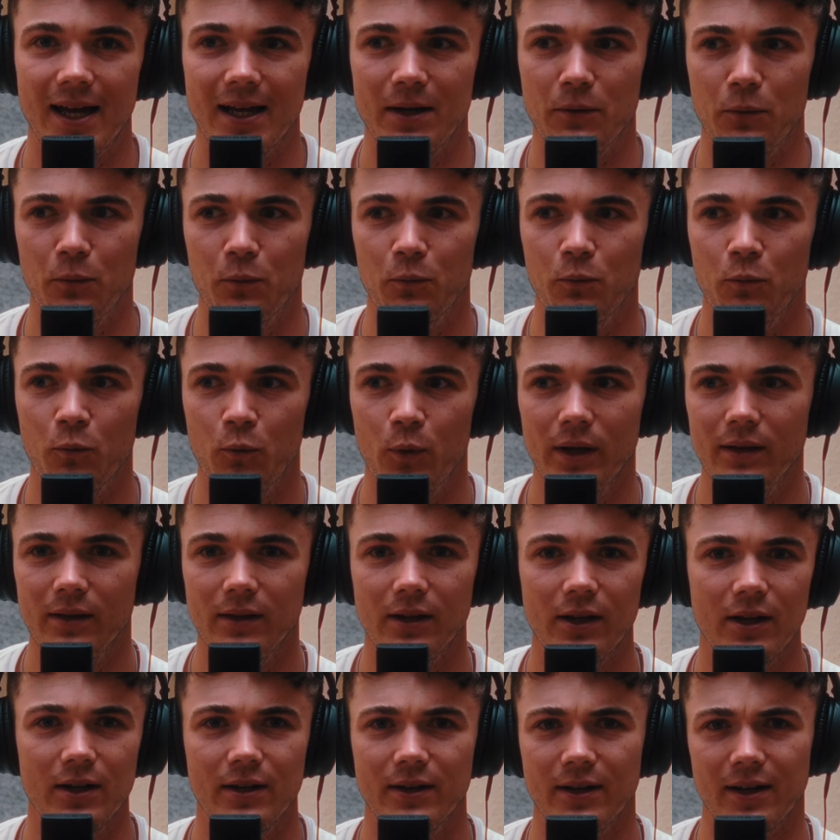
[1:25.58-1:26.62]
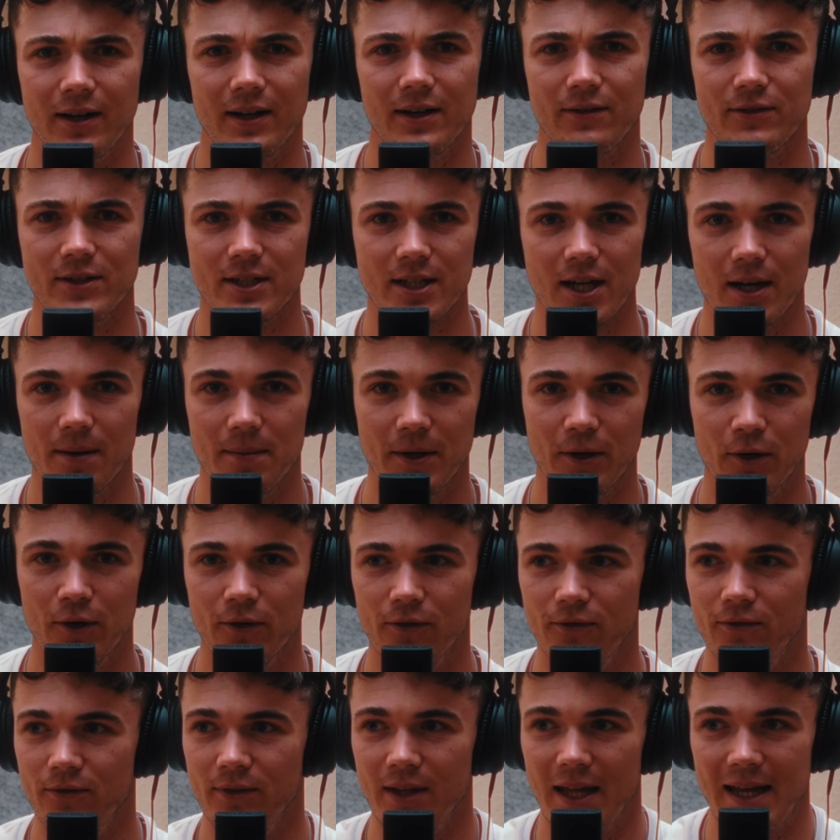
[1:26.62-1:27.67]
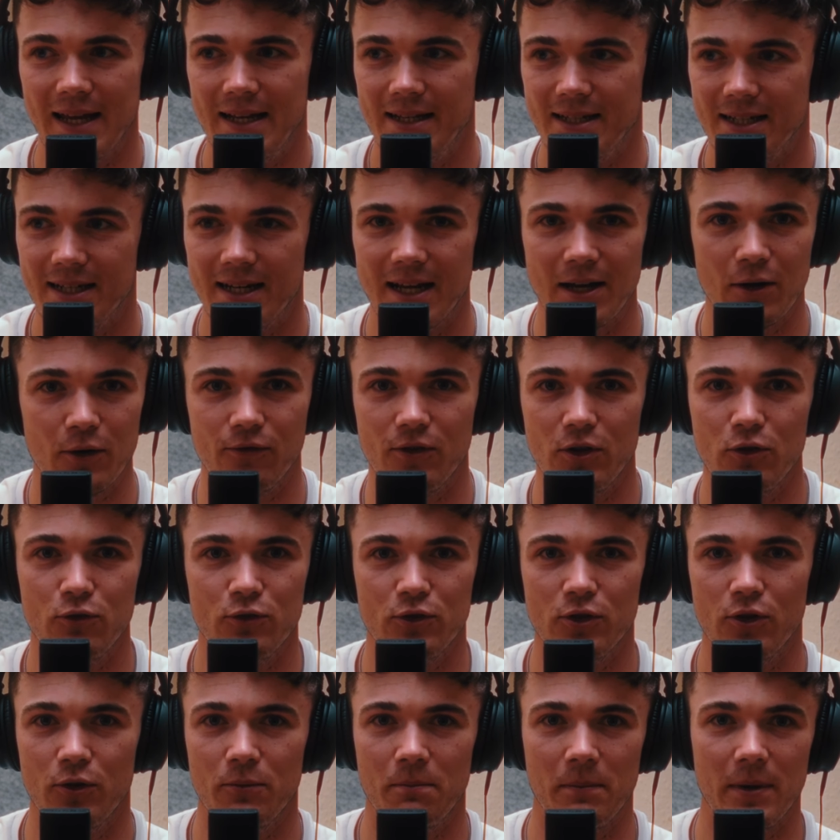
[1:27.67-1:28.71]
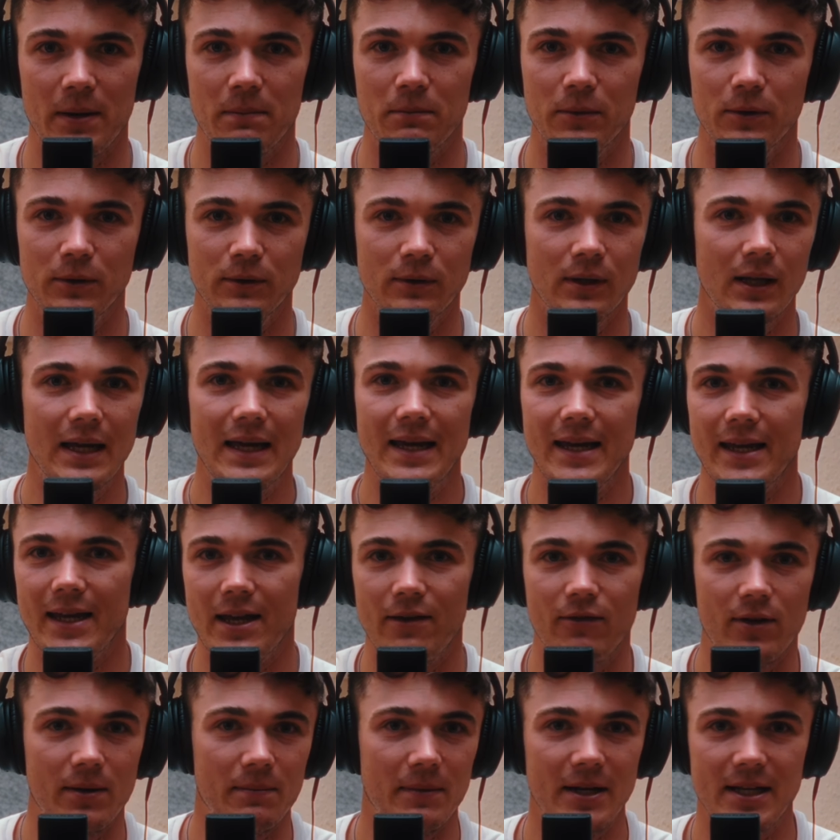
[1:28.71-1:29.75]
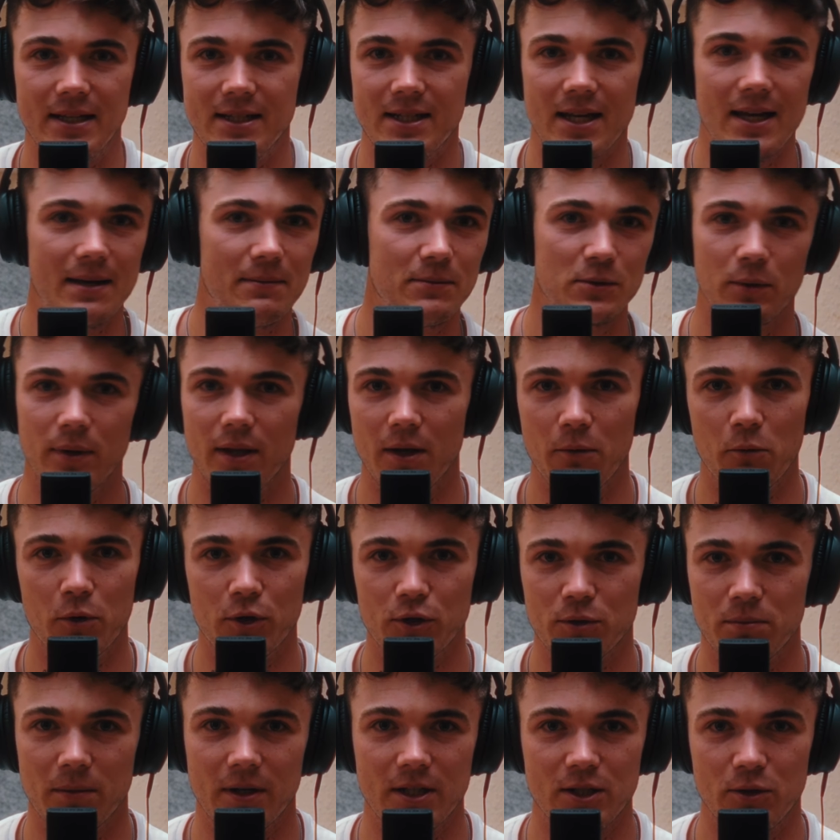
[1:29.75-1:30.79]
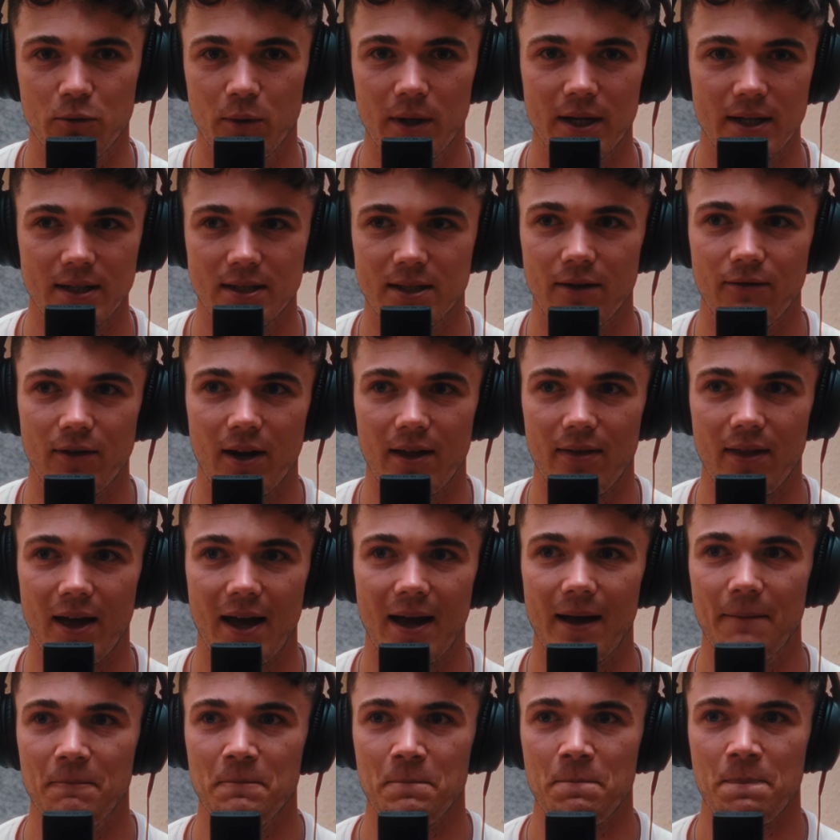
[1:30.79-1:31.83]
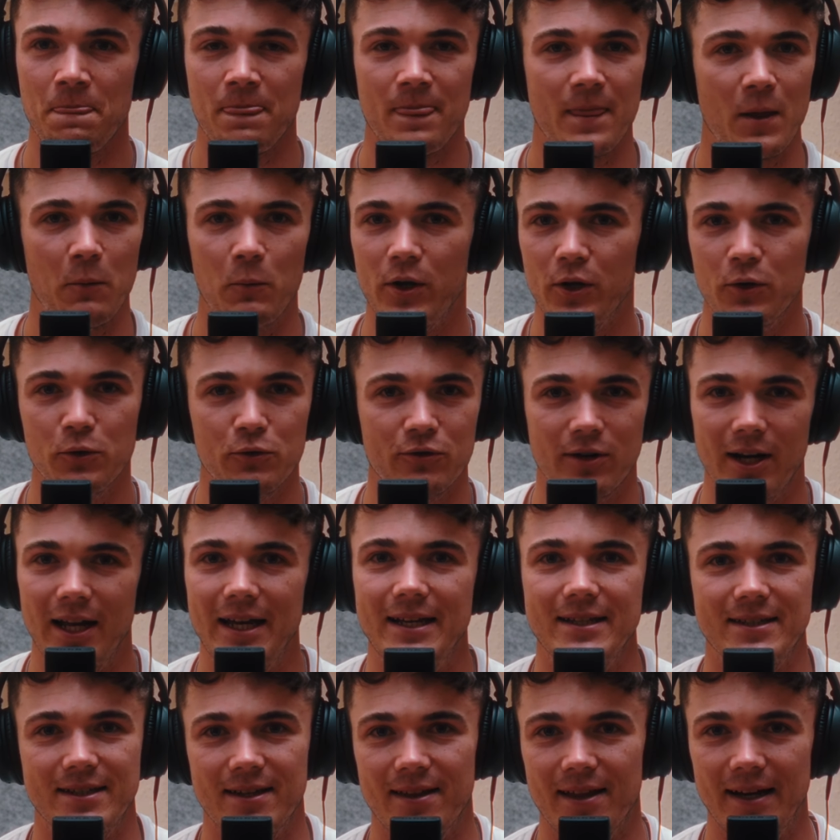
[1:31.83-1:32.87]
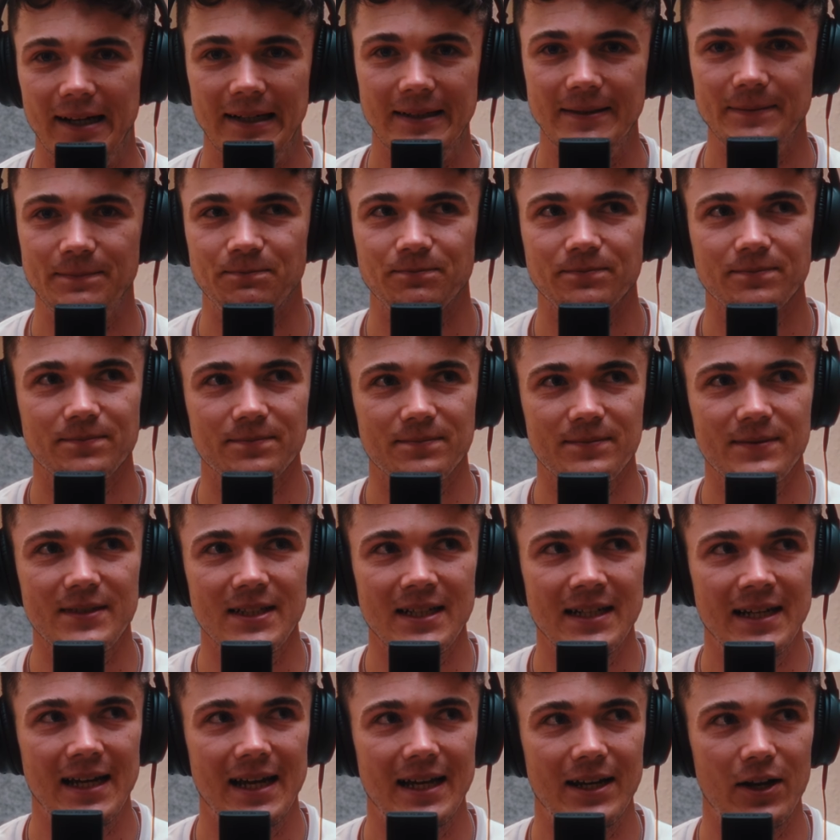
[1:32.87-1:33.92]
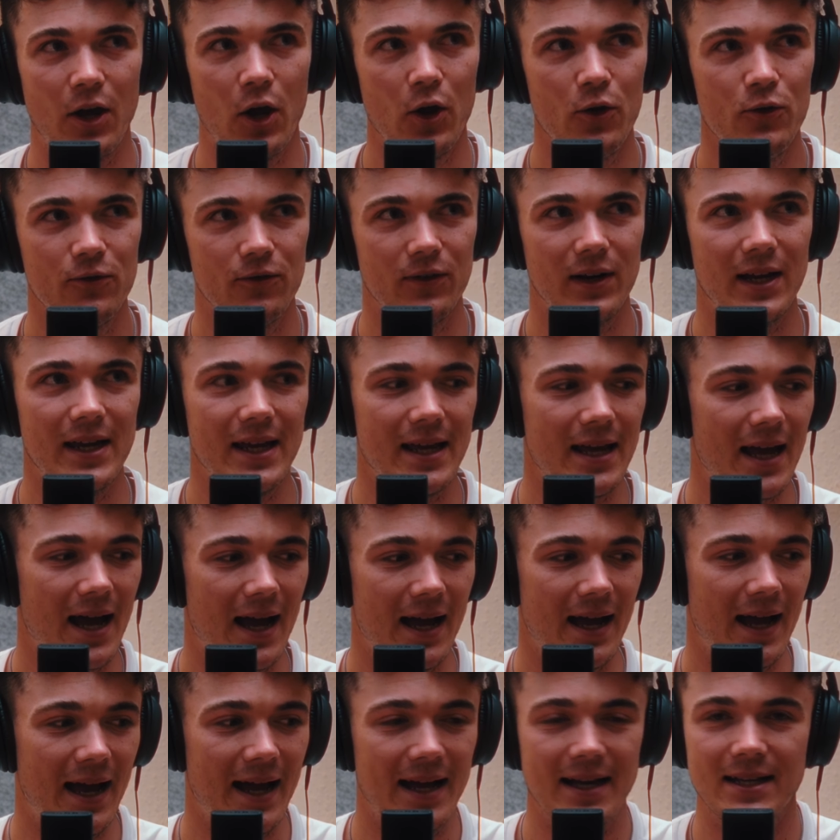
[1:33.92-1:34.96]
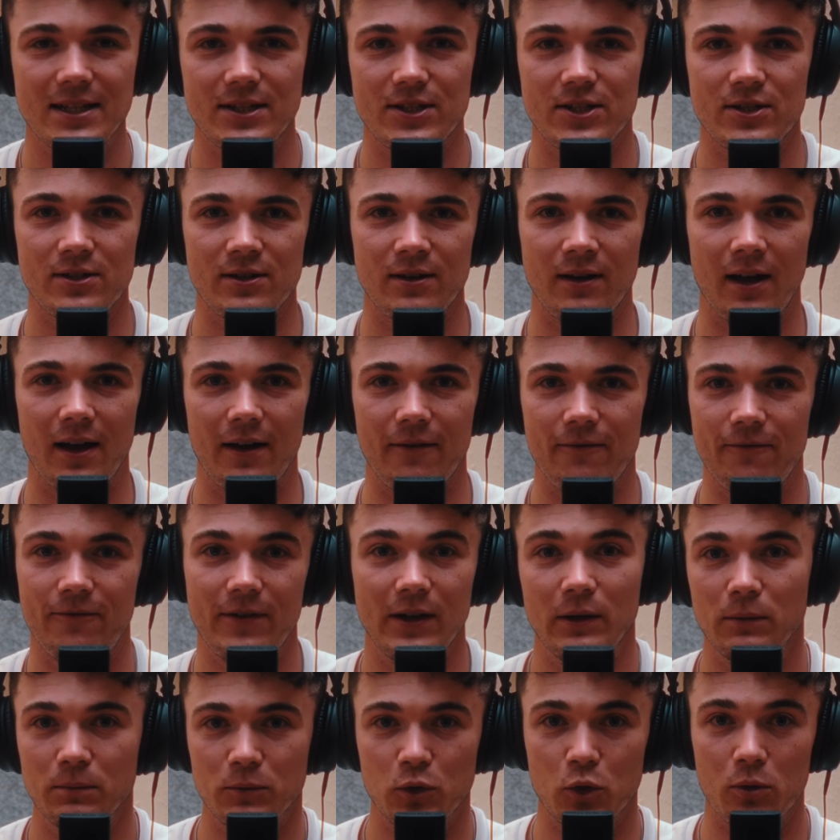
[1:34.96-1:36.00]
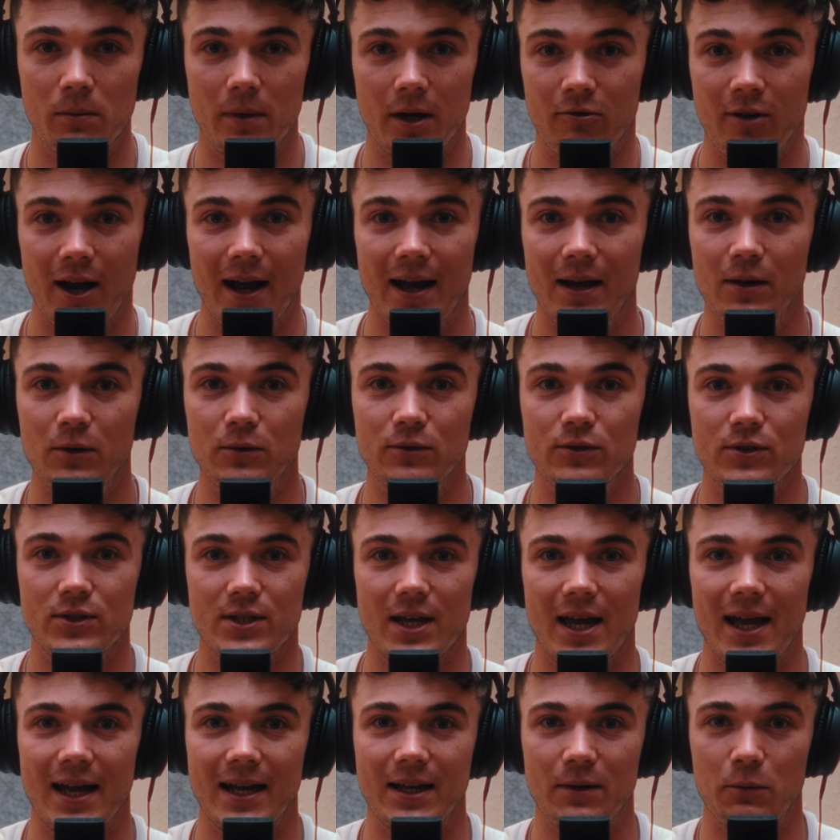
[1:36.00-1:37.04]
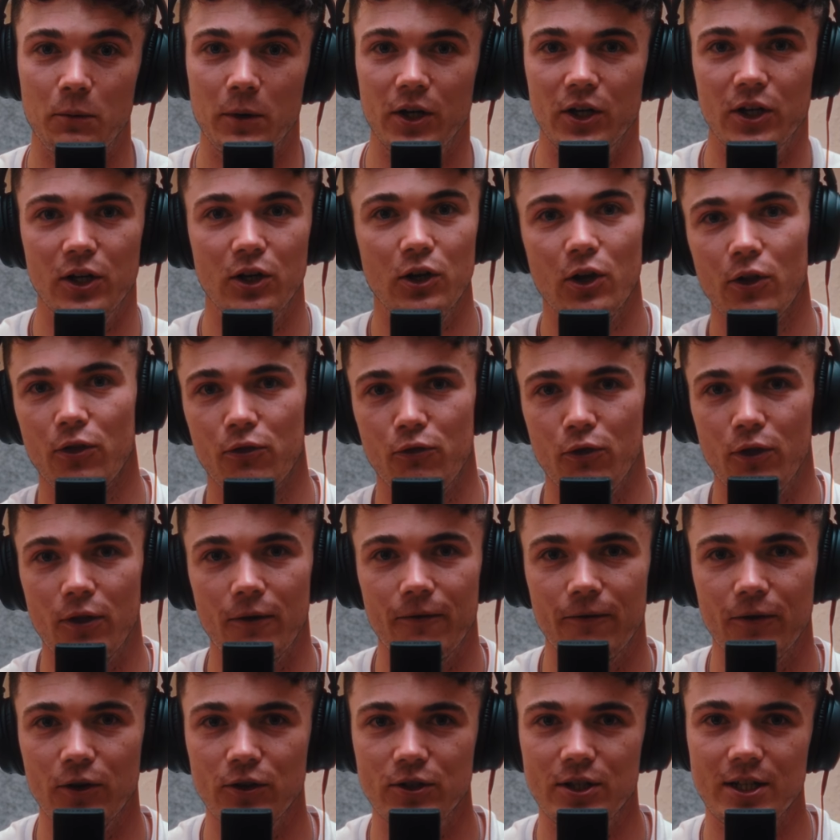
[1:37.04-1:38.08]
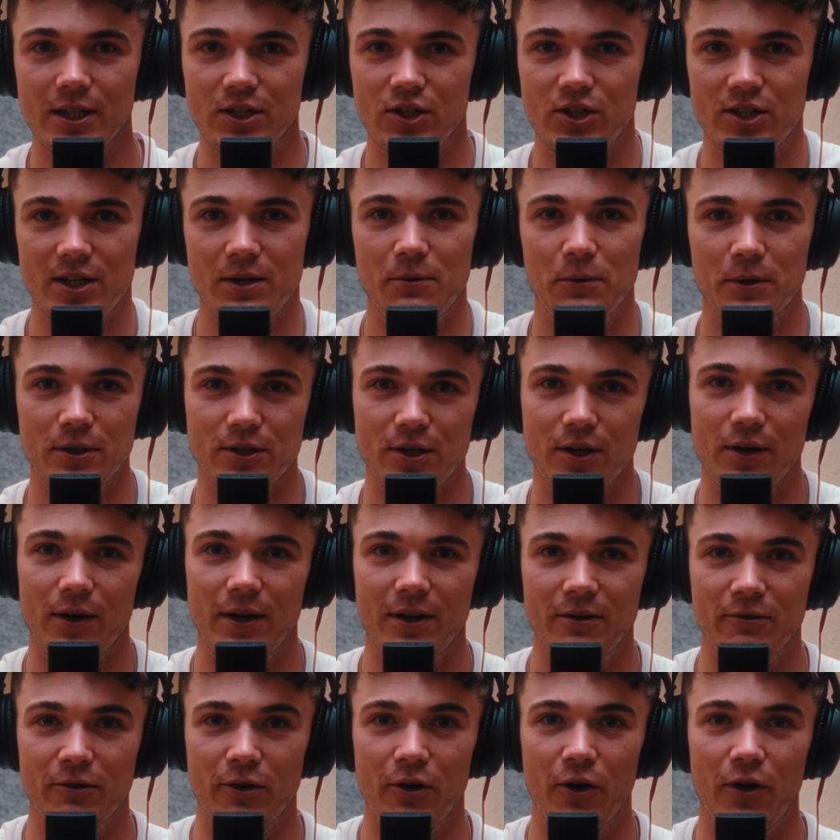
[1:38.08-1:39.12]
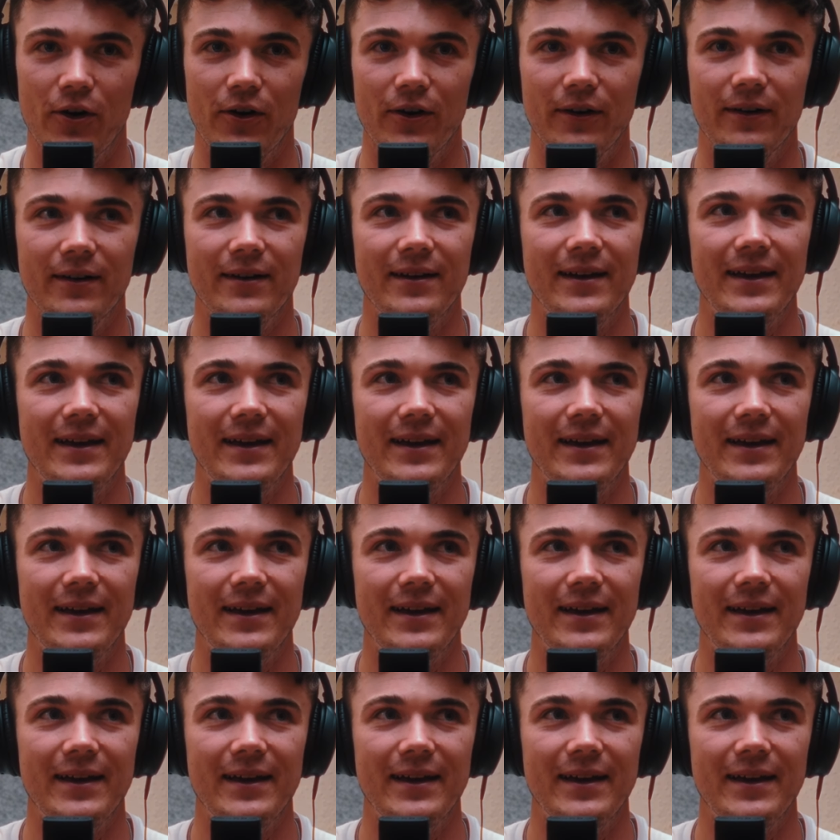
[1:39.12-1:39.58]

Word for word: and will learn kind of is coming off the internet, off YouTube, people giving me tips when they watch my swing, stuff like that. We can all relate to that. And hopefully, as I've filmed all my rounds and we're going to look through the footage, see what's going wrong.